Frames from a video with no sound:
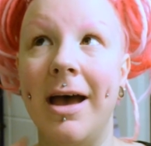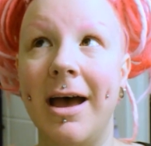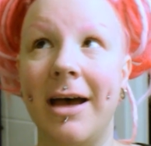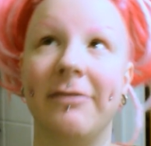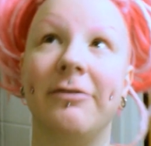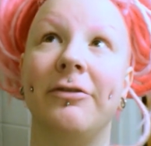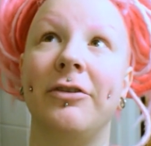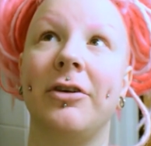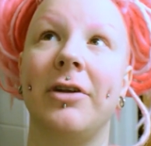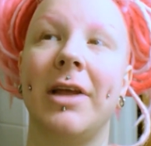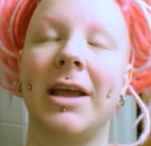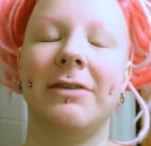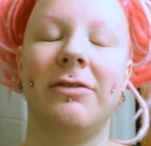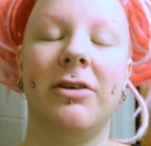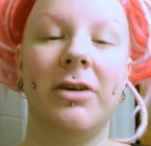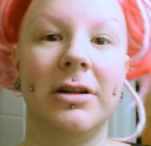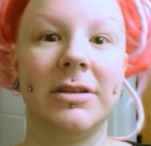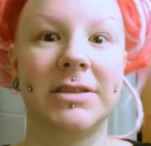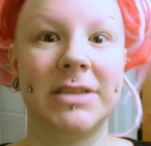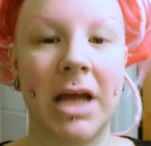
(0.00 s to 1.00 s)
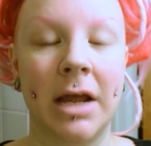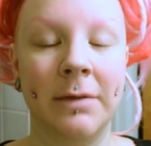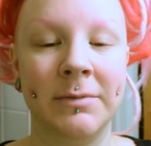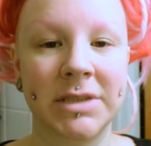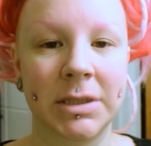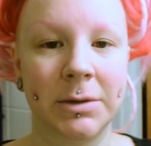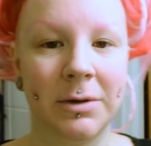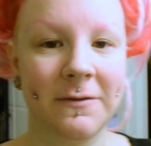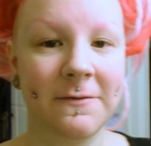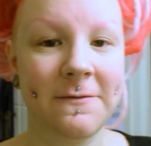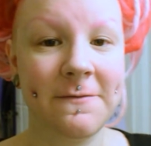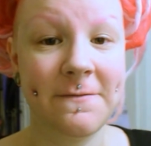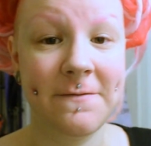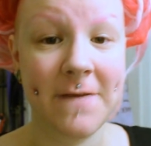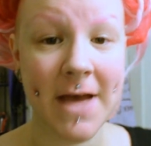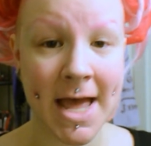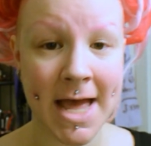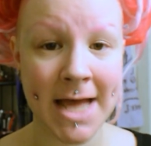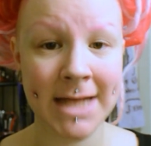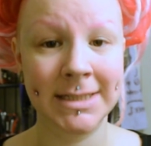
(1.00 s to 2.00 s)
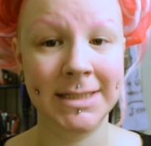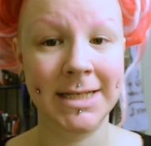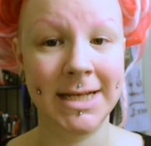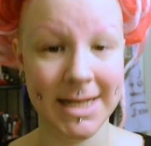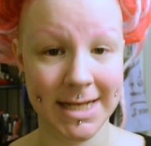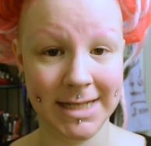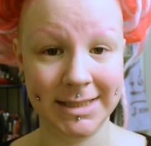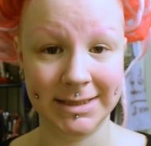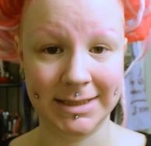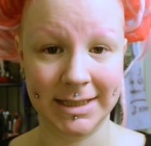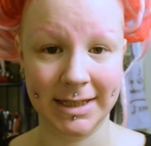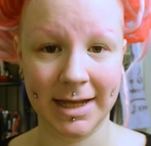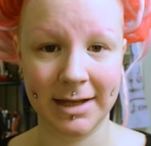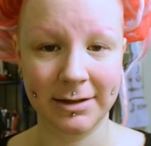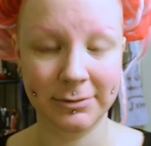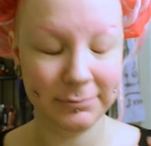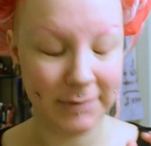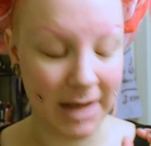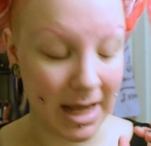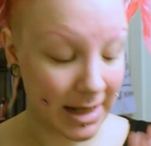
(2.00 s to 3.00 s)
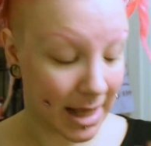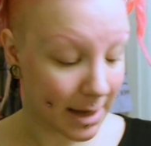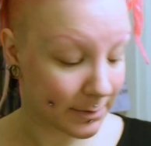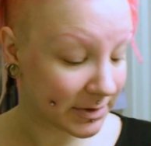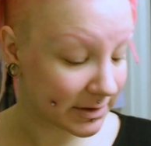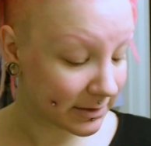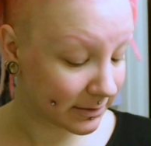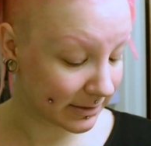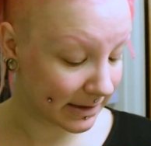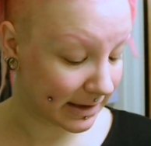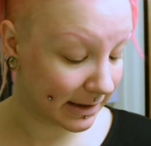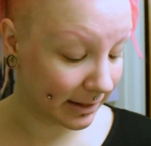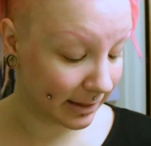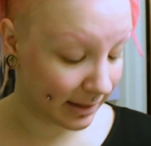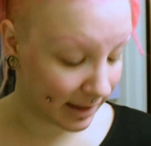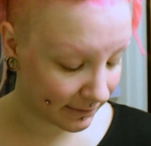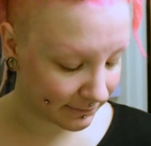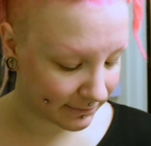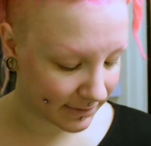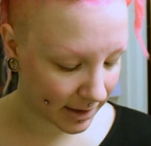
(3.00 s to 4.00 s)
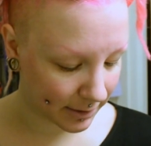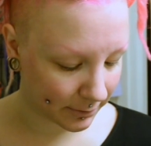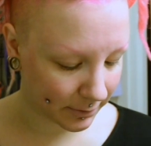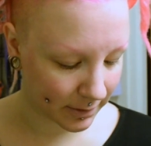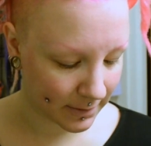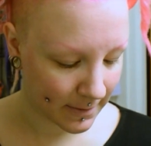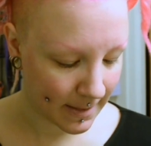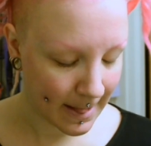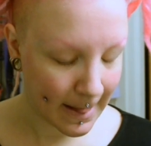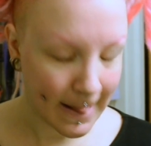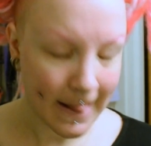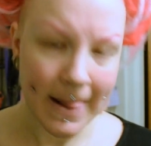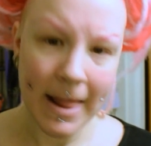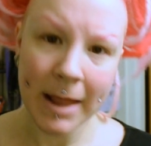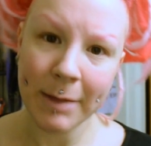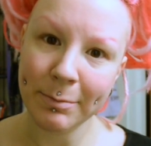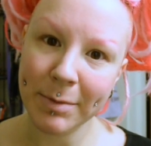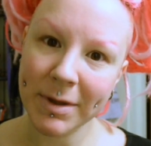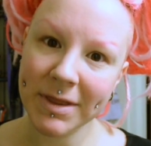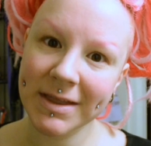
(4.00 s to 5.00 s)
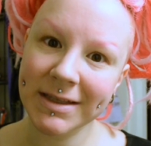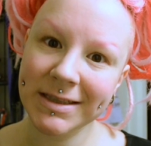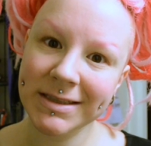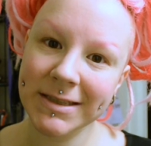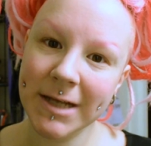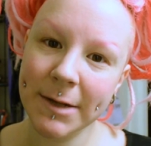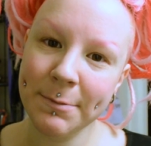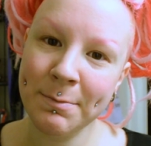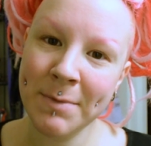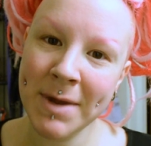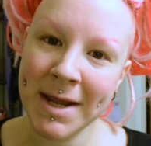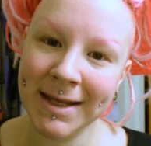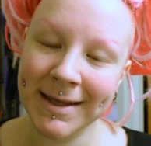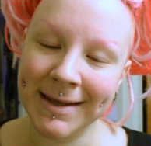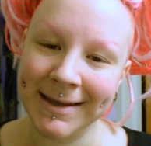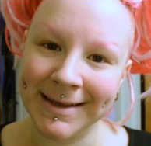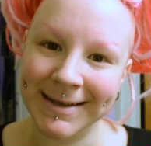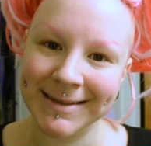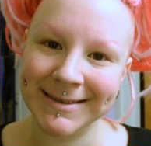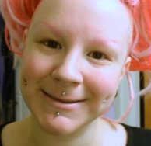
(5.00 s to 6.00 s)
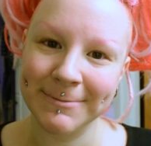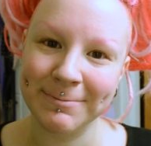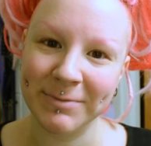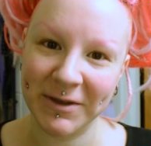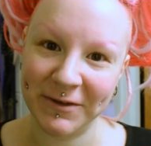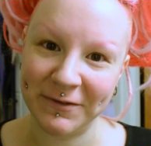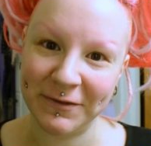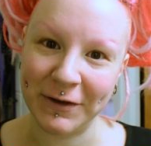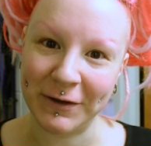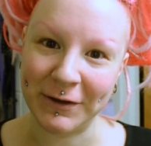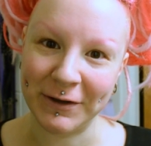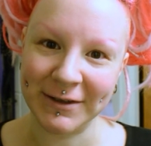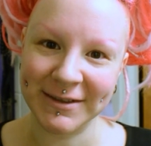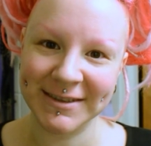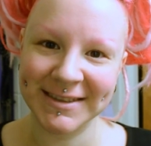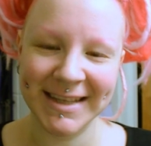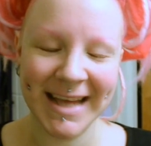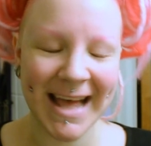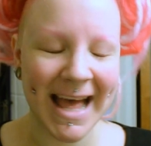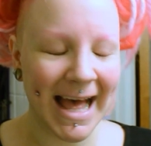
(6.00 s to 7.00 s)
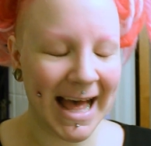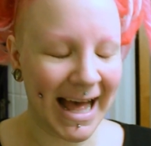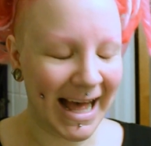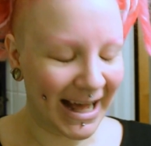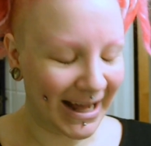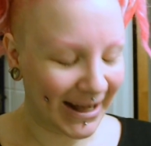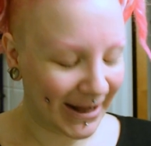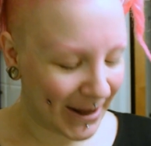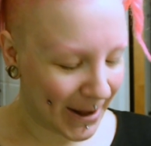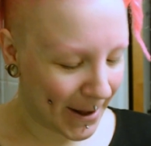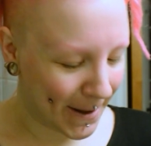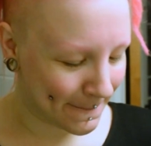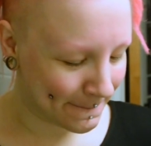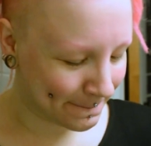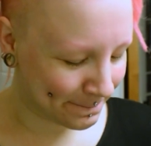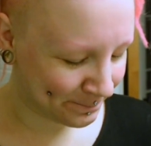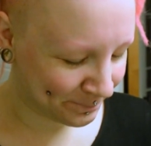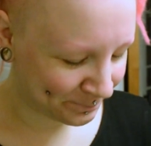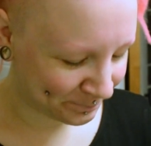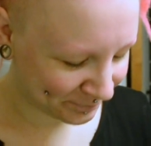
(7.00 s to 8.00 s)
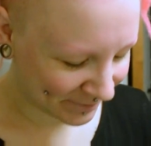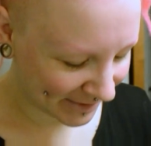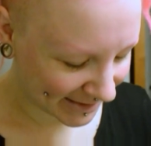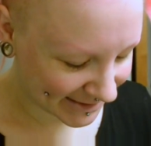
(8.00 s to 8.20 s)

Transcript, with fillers: ever, like of all times. They were fantastic. I absolutely loved that one. But they stopped making it, the fuckers. Um,